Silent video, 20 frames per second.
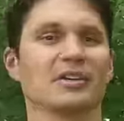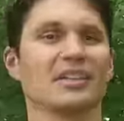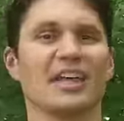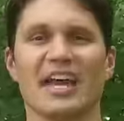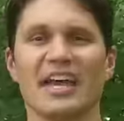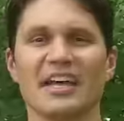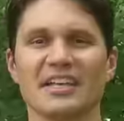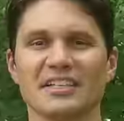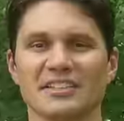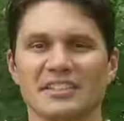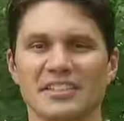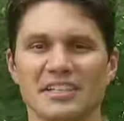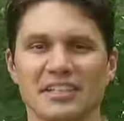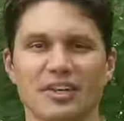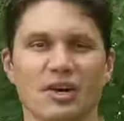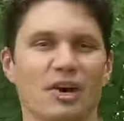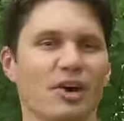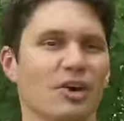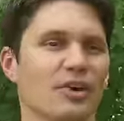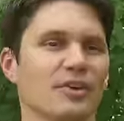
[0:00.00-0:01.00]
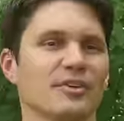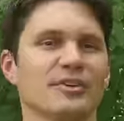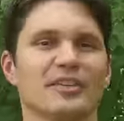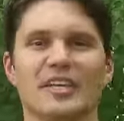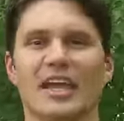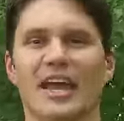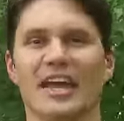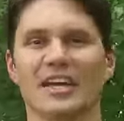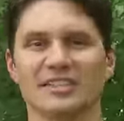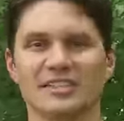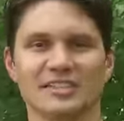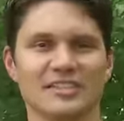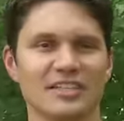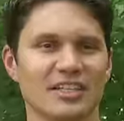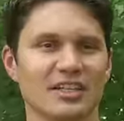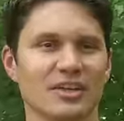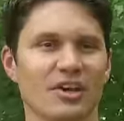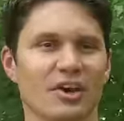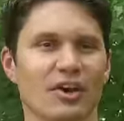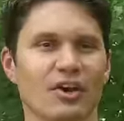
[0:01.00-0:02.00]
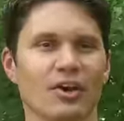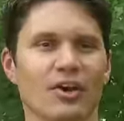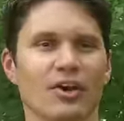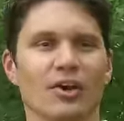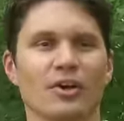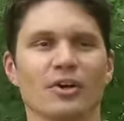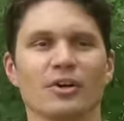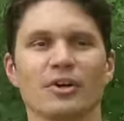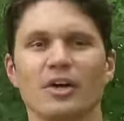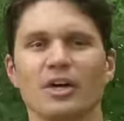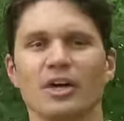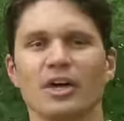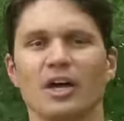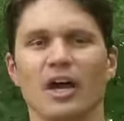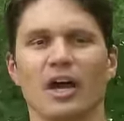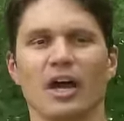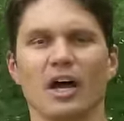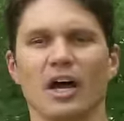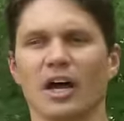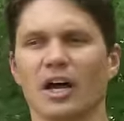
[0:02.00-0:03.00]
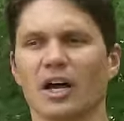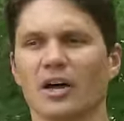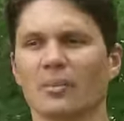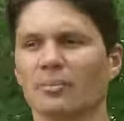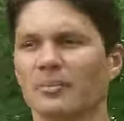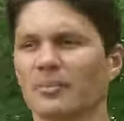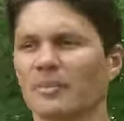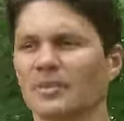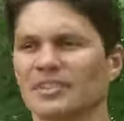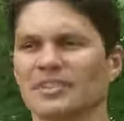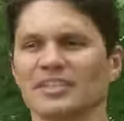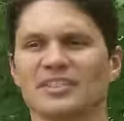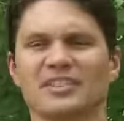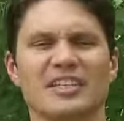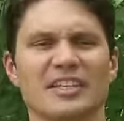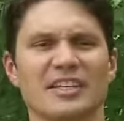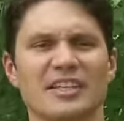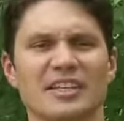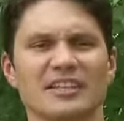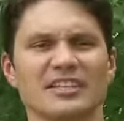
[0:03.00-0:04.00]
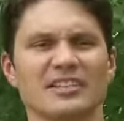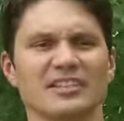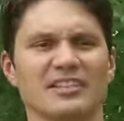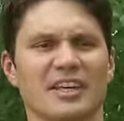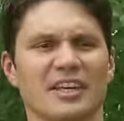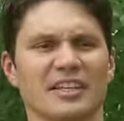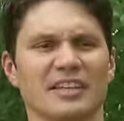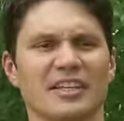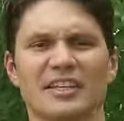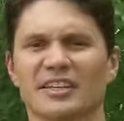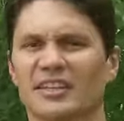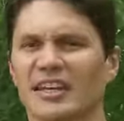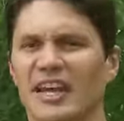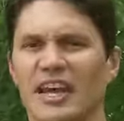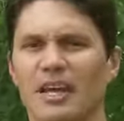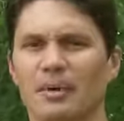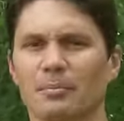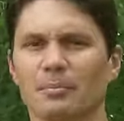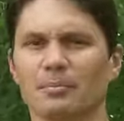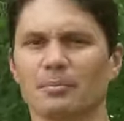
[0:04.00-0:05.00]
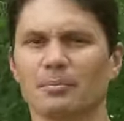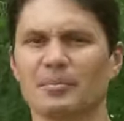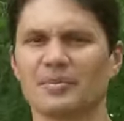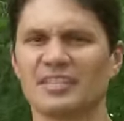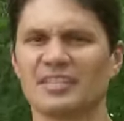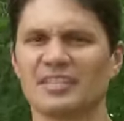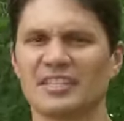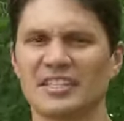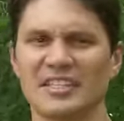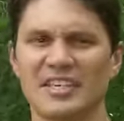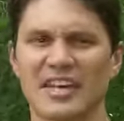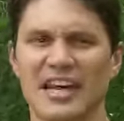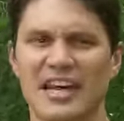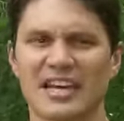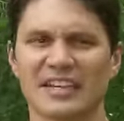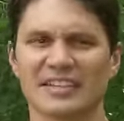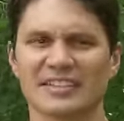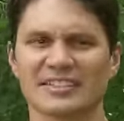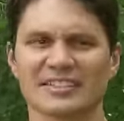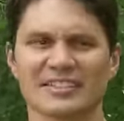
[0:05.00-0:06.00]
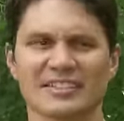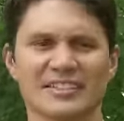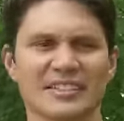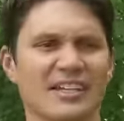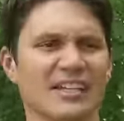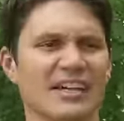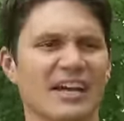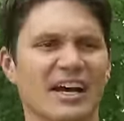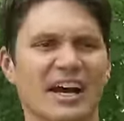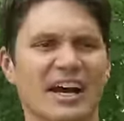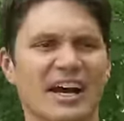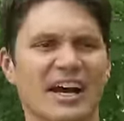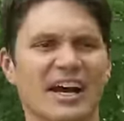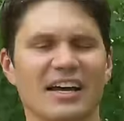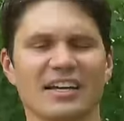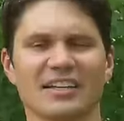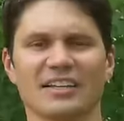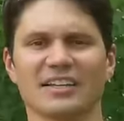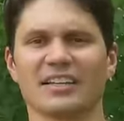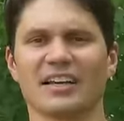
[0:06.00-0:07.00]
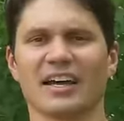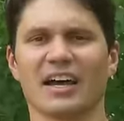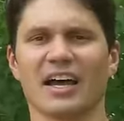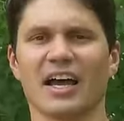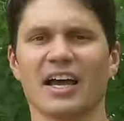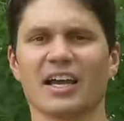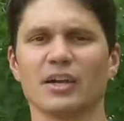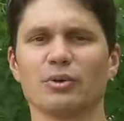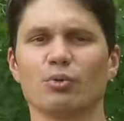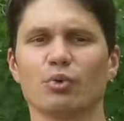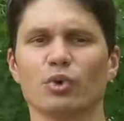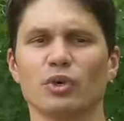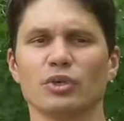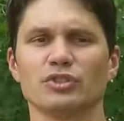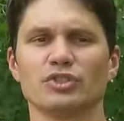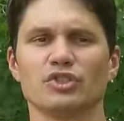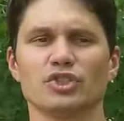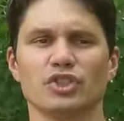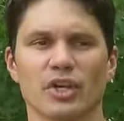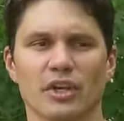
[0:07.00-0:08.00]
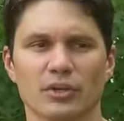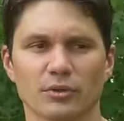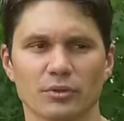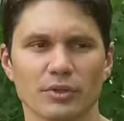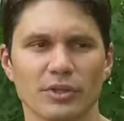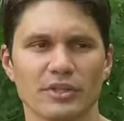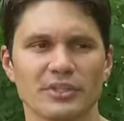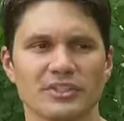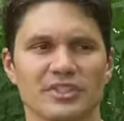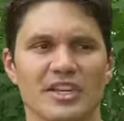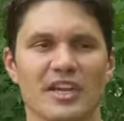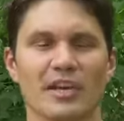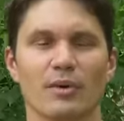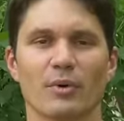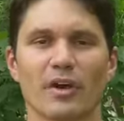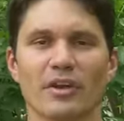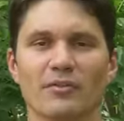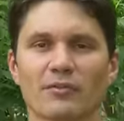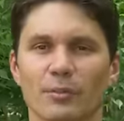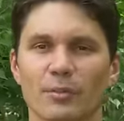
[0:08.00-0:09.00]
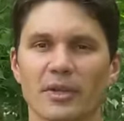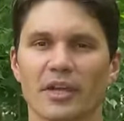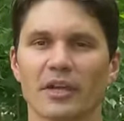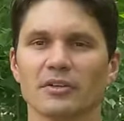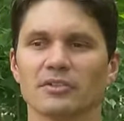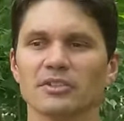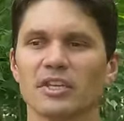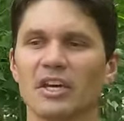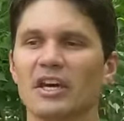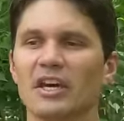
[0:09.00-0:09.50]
the ACR, the XCR, SIGs, I think the MCX. I would generally stay away from those.